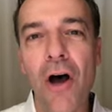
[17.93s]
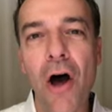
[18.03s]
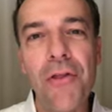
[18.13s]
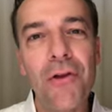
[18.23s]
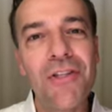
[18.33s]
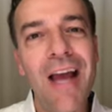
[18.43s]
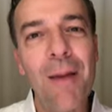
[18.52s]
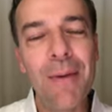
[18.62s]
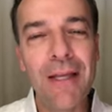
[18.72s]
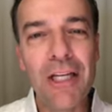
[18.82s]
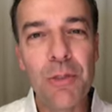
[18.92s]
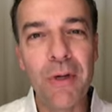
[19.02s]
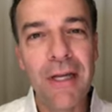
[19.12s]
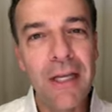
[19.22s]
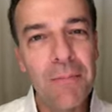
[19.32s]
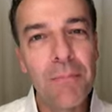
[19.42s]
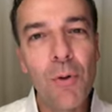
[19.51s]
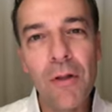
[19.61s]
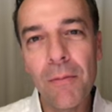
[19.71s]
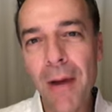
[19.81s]
although you're tapping into a hidden
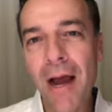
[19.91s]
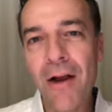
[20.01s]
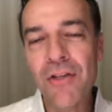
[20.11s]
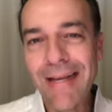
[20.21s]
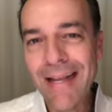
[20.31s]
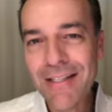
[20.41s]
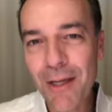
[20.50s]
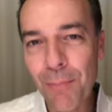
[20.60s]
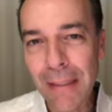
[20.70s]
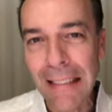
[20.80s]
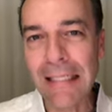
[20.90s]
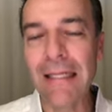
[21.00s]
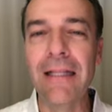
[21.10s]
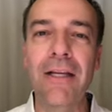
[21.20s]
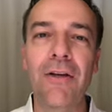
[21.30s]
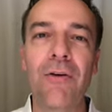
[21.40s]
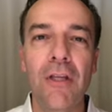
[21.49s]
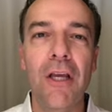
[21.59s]
pool of buyers, it's completely legal.